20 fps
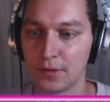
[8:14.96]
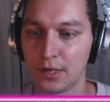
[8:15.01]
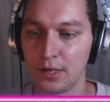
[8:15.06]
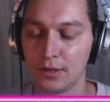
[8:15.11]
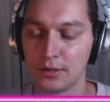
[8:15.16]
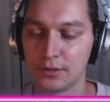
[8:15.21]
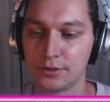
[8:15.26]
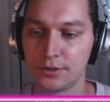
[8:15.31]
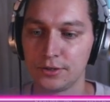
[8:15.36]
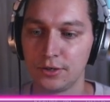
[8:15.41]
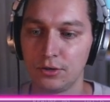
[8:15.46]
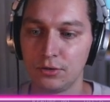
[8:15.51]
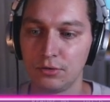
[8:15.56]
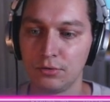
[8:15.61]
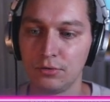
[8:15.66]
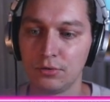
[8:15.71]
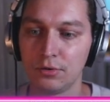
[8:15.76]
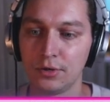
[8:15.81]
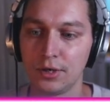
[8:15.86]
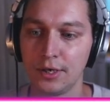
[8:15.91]

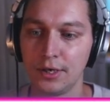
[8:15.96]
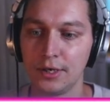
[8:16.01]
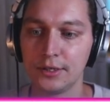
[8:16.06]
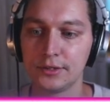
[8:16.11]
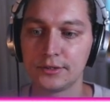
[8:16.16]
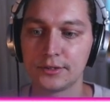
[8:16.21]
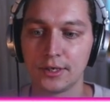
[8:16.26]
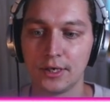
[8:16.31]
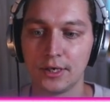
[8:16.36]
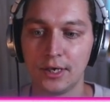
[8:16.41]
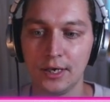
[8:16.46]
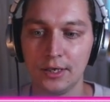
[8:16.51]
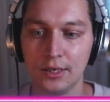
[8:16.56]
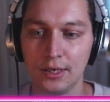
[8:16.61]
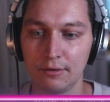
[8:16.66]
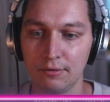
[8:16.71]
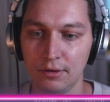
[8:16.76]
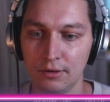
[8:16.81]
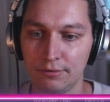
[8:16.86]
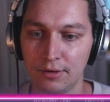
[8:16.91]
So it's a
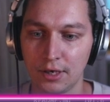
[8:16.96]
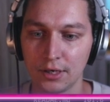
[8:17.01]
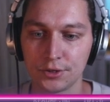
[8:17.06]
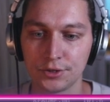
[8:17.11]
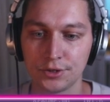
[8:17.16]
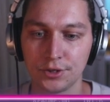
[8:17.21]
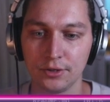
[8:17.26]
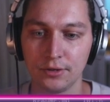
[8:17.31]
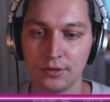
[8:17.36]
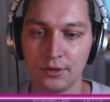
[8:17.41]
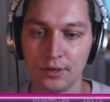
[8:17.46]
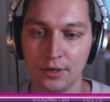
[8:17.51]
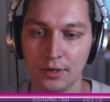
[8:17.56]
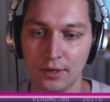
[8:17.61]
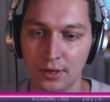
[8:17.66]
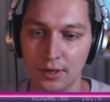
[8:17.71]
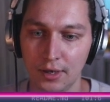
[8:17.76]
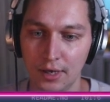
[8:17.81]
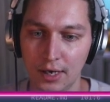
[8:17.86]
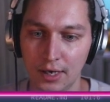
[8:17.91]
high-level function,
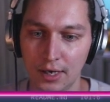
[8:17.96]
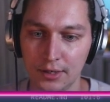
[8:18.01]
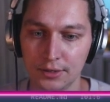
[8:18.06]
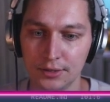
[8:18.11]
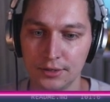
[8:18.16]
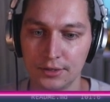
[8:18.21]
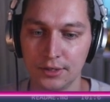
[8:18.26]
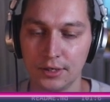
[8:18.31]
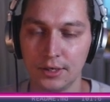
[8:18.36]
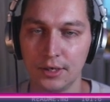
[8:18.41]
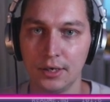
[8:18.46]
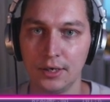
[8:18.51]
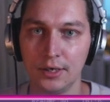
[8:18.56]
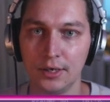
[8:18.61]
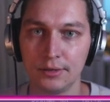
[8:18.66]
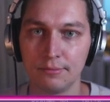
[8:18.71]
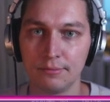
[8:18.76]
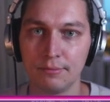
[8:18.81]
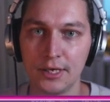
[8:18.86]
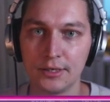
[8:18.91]
and
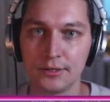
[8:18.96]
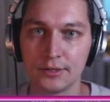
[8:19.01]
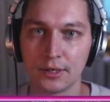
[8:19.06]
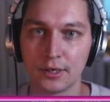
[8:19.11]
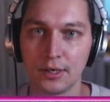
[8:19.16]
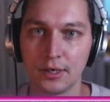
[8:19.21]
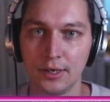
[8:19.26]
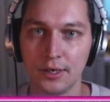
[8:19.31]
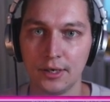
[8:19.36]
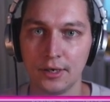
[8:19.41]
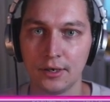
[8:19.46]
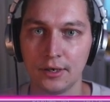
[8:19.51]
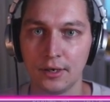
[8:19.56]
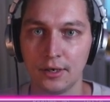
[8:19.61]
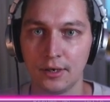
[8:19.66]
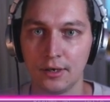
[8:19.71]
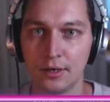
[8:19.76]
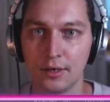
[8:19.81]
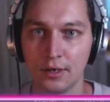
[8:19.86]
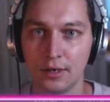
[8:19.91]
it basically,
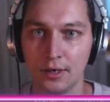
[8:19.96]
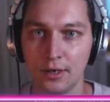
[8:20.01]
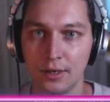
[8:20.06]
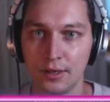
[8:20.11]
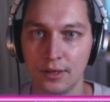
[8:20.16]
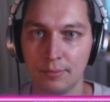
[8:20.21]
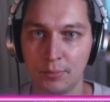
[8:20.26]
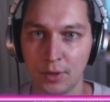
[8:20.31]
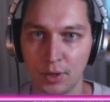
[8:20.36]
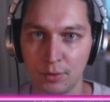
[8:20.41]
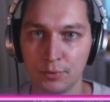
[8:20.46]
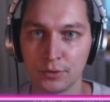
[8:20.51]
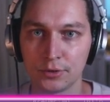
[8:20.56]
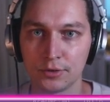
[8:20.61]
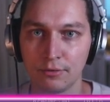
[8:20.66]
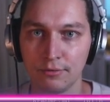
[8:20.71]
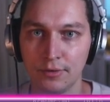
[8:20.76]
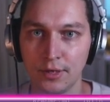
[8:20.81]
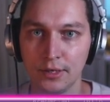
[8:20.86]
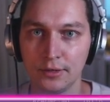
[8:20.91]
the purpose
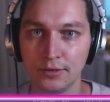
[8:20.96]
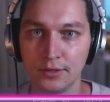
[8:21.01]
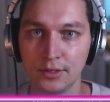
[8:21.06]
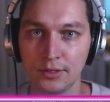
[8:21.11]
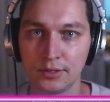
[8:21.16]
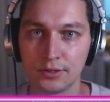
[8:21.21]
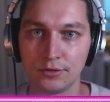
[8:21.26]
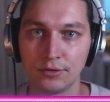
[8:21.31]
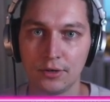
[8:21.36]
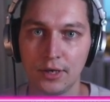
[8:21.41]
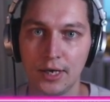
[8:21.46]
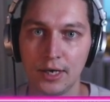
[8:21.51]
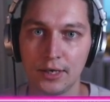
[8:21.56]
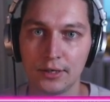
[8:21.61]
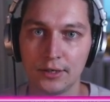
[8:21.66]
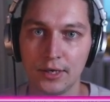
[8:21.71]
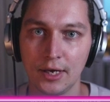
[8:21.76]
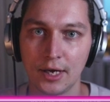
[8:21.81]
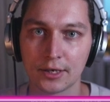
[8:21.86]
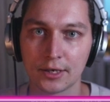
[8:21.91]
of that is to
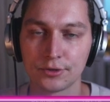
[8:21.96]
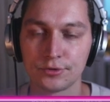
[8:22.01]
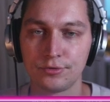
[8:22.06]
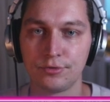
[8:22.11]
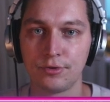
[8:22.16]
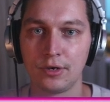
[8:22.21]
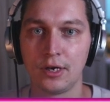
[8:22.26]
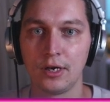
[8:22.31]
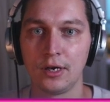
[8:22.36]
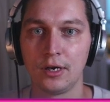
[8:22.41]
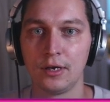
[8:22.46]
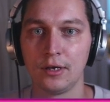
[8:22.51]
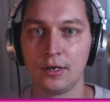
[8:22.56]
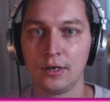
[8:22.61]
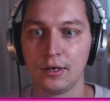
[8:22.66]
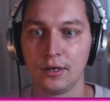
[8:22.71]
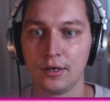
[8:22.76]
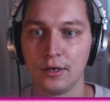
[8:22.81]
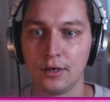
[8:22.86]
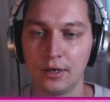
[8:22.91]
add extra
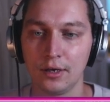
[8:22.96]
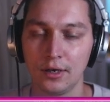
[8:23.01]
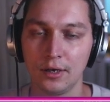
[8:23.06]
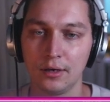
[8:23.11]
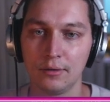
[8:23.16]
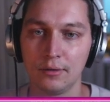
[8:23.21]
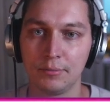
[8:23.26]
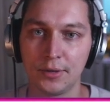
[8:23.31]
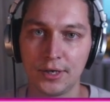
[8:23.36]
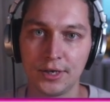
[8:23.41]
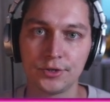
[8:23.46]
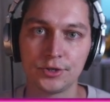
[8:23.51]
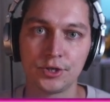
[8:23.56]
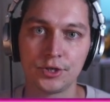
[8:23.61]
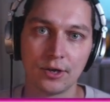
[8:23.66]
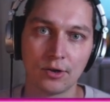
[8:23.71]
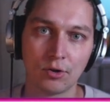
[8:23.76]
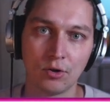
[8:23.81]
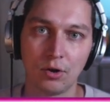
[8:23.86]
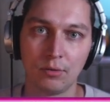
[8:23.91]

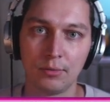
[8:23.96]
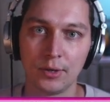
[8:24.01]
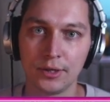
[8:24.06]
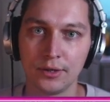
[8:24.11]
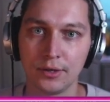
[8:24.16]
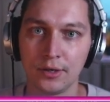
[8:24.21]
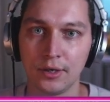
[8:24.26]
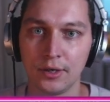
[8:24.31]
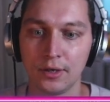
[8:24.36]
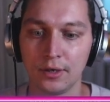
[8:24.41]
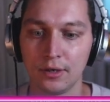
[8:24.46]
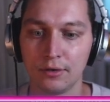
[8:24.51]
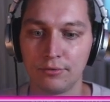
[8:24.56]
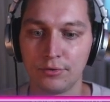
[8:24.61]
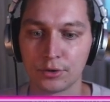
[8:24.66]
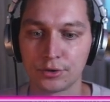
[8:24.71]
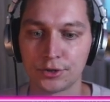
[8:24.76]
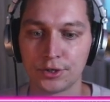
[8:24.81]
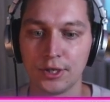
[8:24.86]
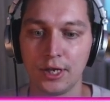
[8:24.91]
potentially common
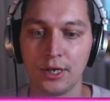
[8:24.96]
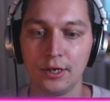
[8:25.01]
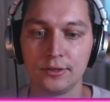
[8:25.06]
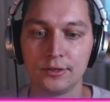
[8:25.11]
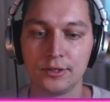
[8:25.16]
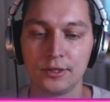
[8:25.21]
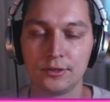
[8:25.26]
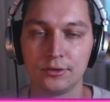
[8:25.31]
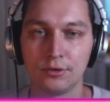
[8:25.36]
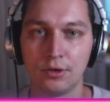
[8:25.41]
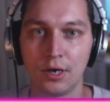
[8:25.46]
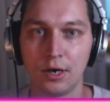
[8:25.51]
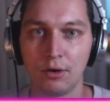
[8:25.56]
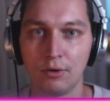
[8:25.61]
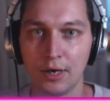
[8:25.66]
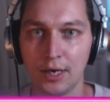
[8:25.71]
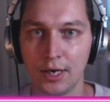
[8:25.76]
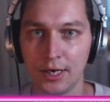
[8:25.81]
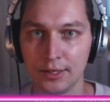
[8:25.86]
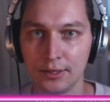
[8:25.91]
functionality to
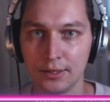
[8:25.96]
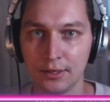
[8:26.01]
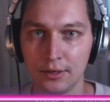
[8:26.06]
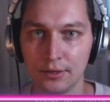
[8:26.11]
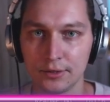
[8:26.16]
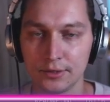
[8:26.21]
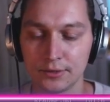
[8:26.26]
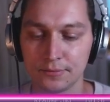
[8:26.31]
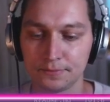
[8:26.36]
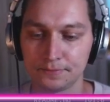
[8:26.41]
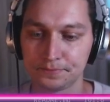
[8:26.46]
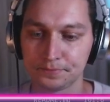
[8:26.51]
our handlers.